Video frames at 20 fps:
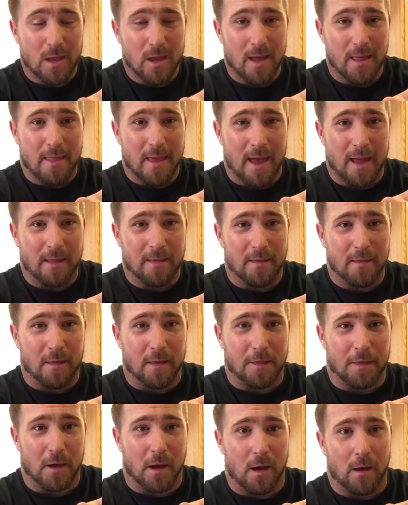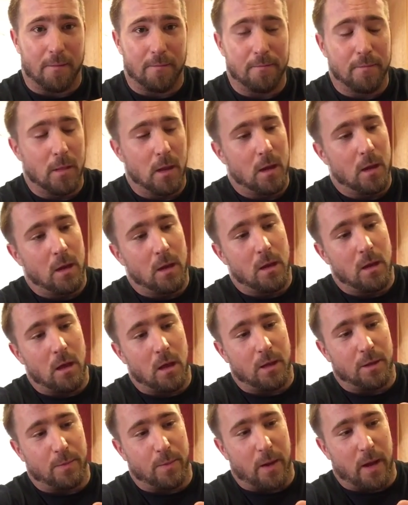and then the thumb
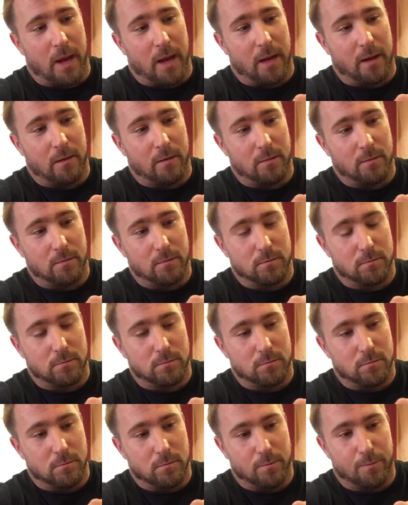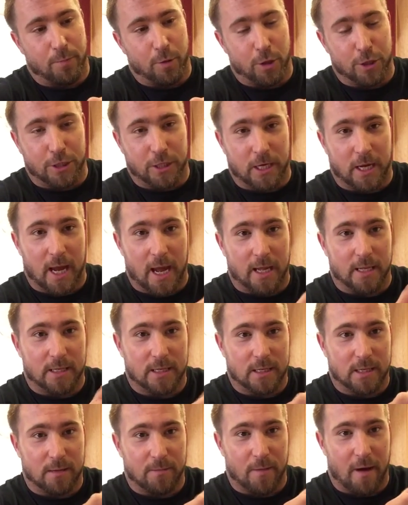is being pushed
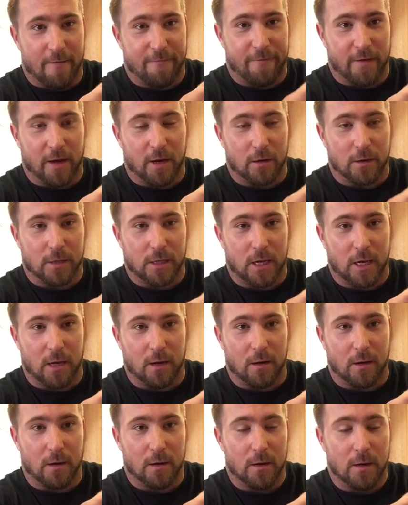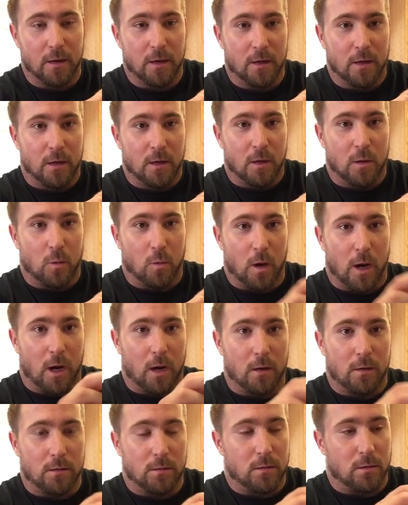against my fingers here.
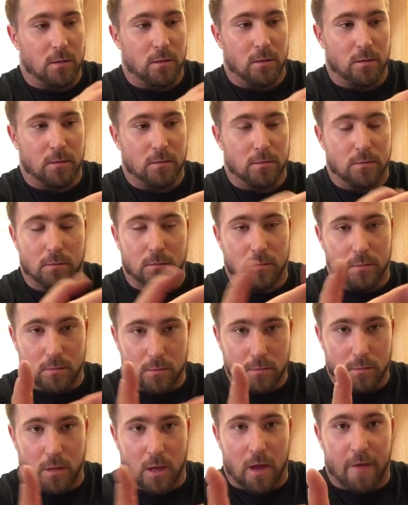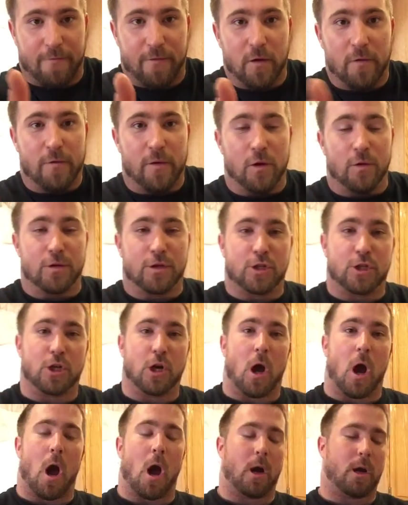Well, if you've used
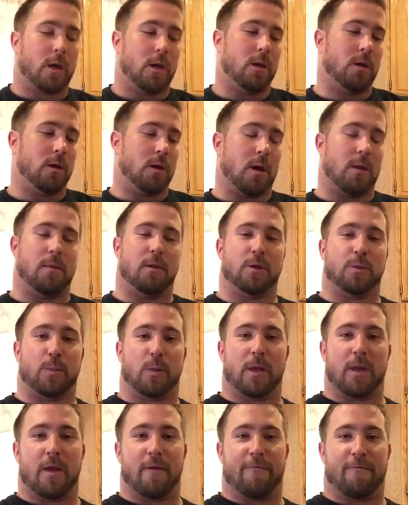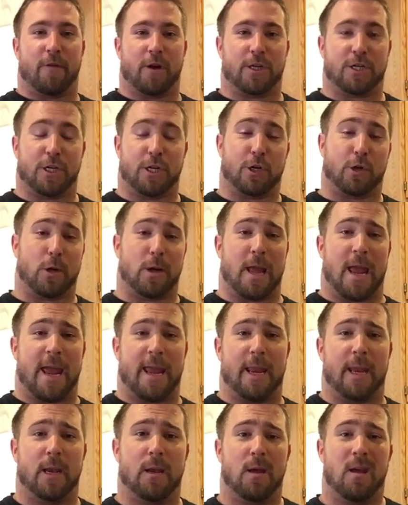chalk and there's plenty of friction
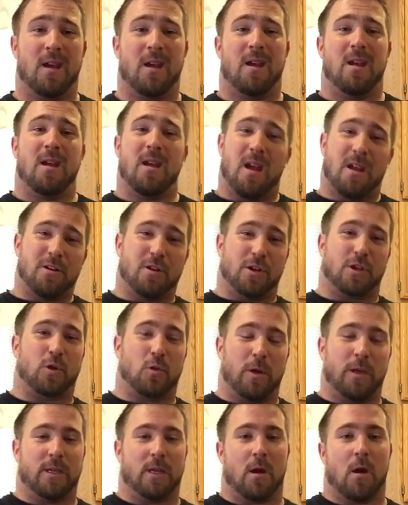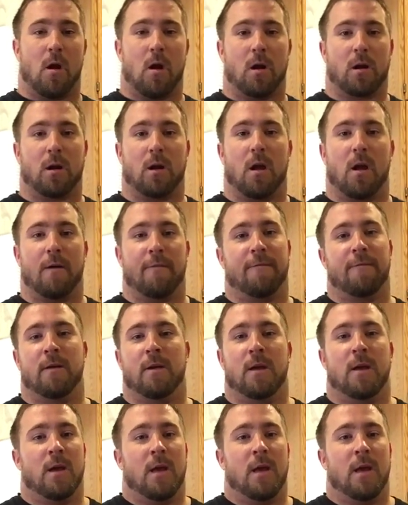created and you're squeezing hard enough,